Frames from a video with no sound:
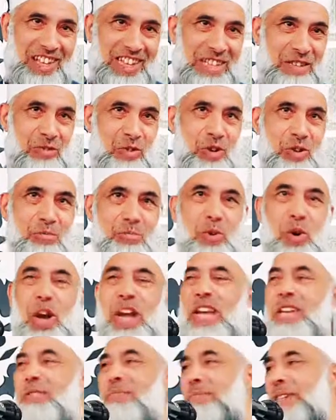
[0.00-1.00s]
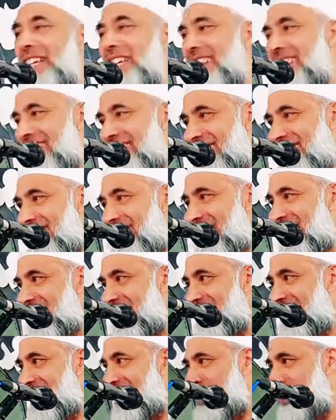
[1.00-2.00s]
They were muhaymin,
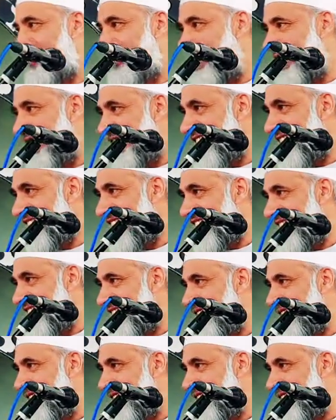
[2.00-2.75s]
truly. You know,